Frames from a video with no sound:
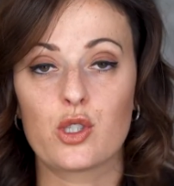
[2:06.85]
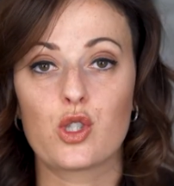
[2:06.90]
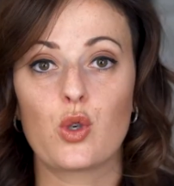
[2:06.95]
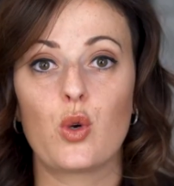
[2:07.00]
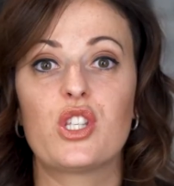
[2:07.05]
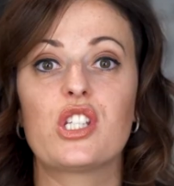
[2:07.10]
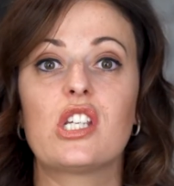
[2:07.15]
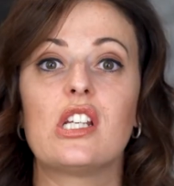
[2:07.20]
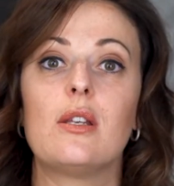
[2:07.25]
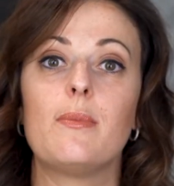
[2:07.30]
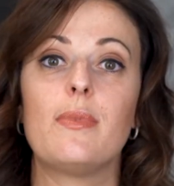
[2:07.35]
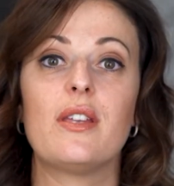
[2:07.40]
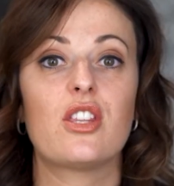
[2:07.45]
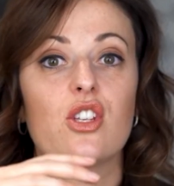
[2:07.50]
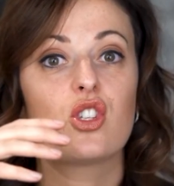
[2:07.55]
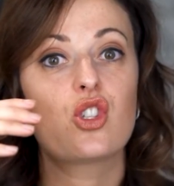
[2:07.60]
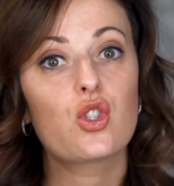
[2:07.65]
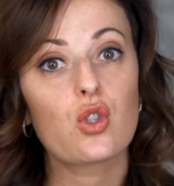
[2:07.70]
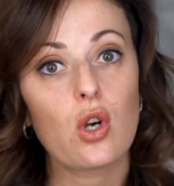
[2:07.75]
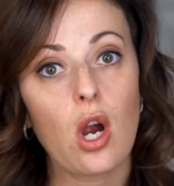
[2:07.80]
So it's going to be the
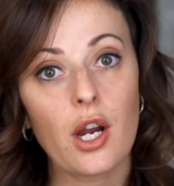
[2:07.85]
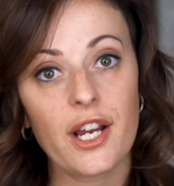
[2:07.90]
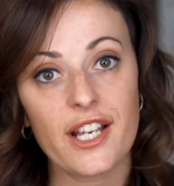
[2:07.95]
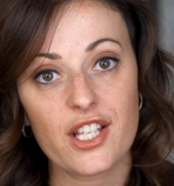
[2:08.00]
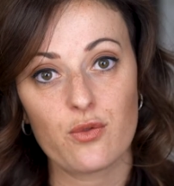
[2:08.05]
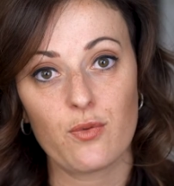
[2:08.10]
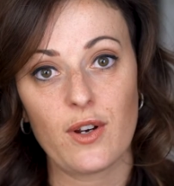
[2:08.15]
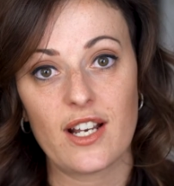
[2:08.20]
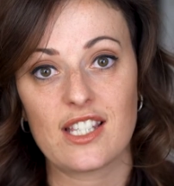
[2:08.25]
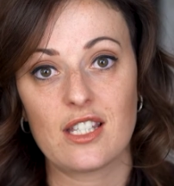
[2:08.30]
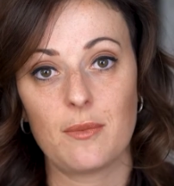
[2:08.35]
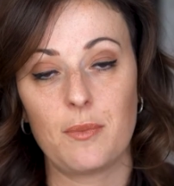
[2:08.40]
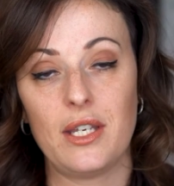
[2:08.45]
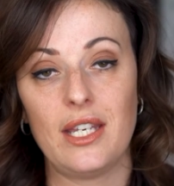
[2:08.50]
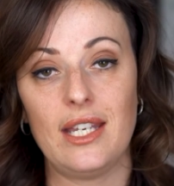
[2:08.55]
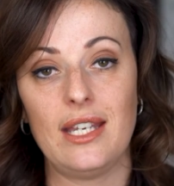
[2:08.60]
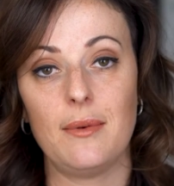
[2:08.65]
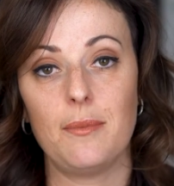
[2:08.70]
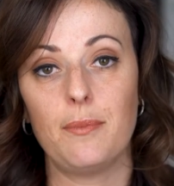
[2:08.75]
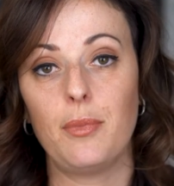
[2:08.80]
strongest
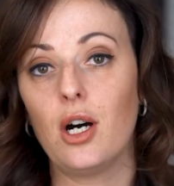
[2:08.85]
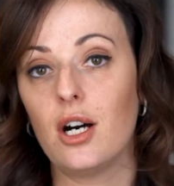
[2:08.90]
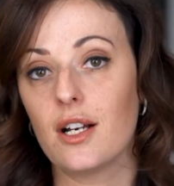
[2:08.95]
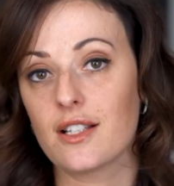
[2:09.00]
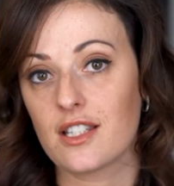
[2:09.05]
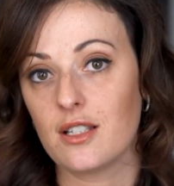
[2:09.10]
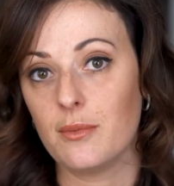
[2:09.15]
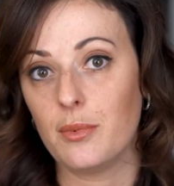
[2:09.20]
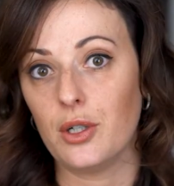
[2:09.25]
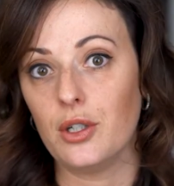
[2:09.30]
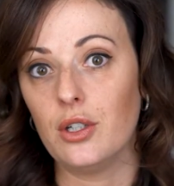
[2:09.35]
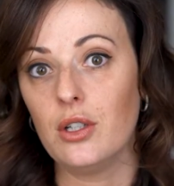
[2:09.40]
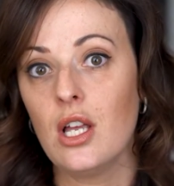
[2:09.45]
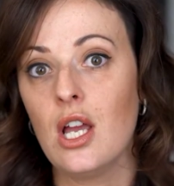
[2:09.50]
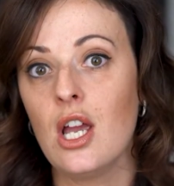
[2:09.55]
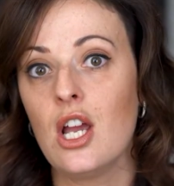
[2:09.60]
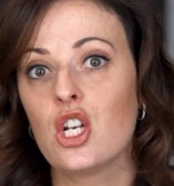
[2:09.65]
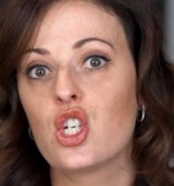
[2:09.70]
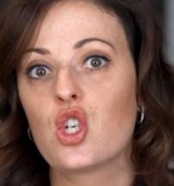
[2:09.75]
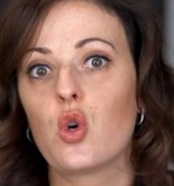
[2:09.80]
recipe possible
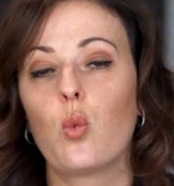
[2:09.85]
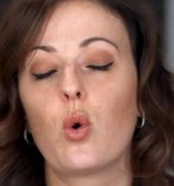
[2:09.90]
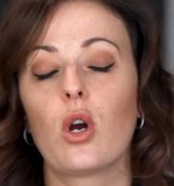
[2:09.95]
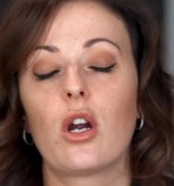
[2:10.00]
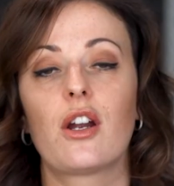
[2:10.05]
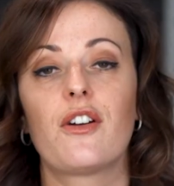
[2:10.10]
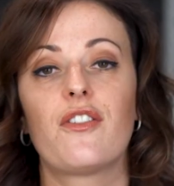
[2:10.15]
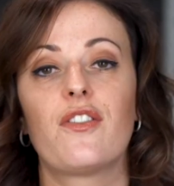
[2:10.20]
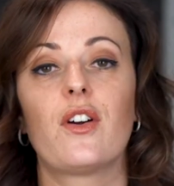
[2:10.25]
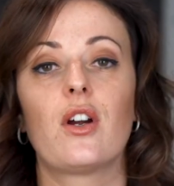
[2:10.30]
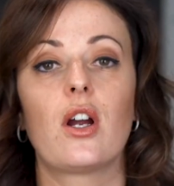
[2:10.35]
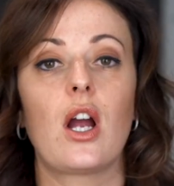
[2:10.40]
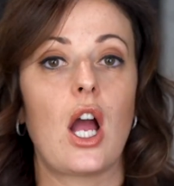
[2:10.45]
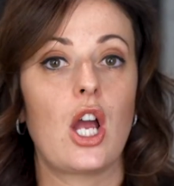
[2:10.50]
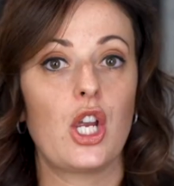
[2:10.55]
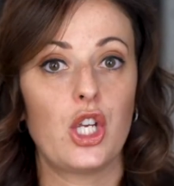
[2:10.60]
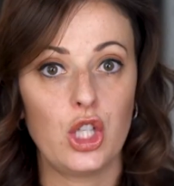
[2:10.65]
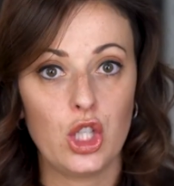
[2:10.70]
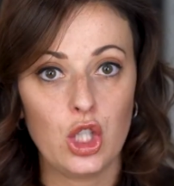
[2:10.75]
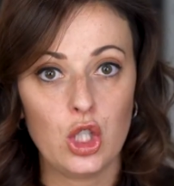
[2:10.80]
to work for a
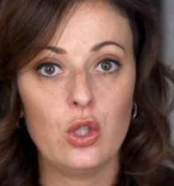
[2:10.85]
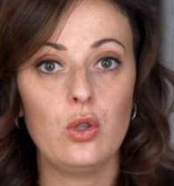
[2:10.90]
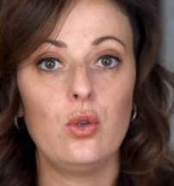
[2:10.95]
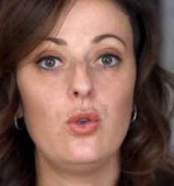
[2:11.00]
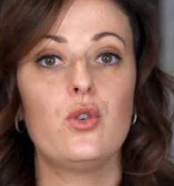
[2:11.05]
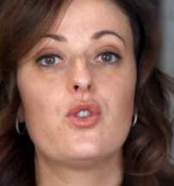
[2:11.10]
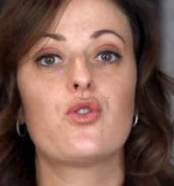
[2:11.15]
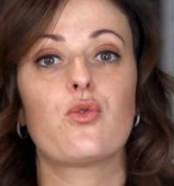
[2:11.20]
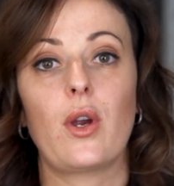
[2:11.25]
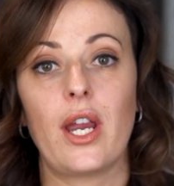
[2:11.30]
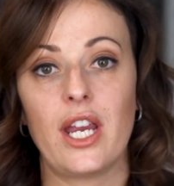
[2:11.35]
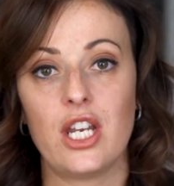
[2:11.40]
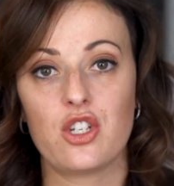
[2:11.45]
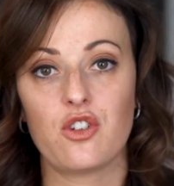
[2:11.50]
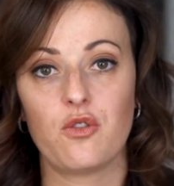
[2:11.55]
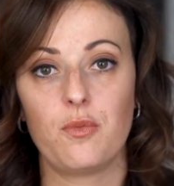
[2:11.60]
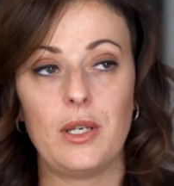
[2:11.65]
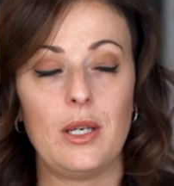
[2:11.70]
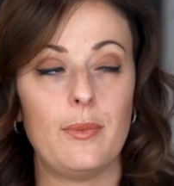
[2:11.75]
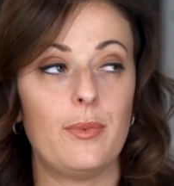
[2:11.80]
huge range
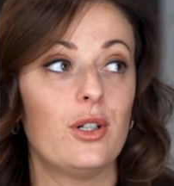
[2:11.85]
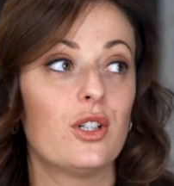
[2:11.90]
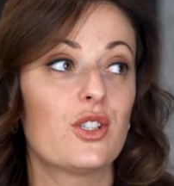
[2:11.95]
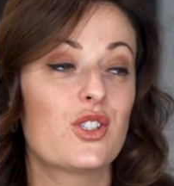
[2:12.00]
of people.